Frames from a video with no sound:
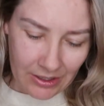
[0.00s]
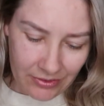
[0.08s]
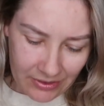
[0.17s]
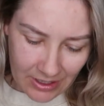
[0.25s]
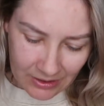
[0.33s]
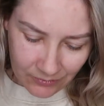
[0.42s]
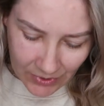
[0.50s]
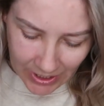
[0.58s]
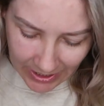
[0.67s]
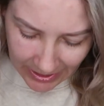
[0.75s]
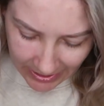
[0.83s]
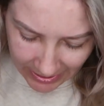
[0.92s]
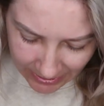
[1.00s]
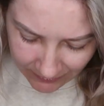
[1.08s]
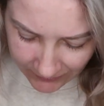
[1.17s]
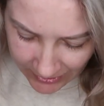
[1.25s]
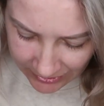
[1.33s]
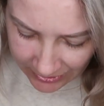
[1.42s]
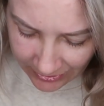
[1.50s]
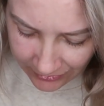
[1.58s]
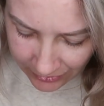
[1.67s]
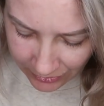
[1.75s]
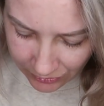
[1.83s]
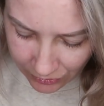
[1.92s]
And then we have
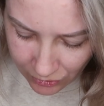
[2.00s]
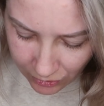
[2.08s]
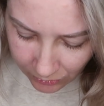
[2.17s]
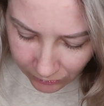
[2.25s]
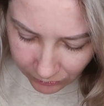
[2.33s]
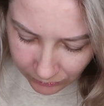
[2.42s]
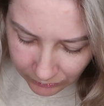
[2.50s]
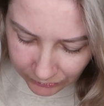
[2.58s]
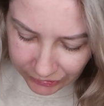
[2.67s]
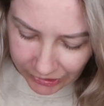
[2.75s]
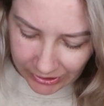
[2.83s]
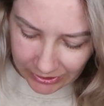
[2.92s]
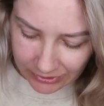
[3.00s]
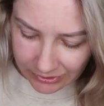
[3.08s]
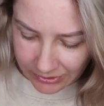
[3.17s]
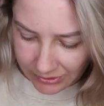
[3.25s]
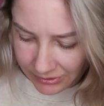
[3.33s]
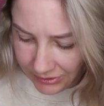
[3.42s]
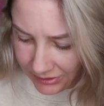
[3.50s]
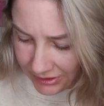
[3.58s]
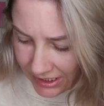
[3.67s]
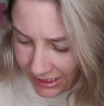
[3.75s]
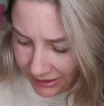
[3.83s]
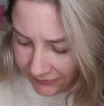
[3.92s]
another gold
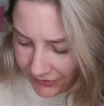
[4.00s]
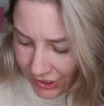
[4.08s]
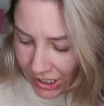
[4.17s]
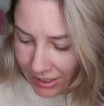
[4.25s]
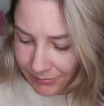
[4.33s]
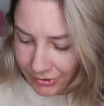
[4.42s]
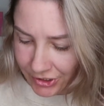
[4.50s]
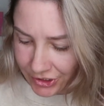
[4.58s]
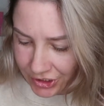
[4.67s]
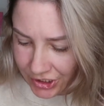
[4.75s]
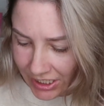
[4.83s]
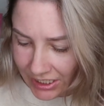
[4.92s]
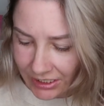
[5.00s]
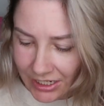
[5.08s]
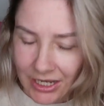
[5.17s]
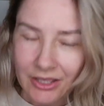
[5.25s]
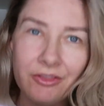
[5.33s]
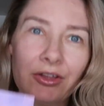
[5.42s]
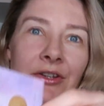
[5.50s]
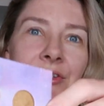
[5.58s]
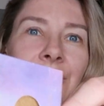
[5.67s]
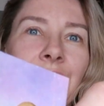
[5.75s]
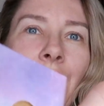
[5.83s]
kind of coppery shade that is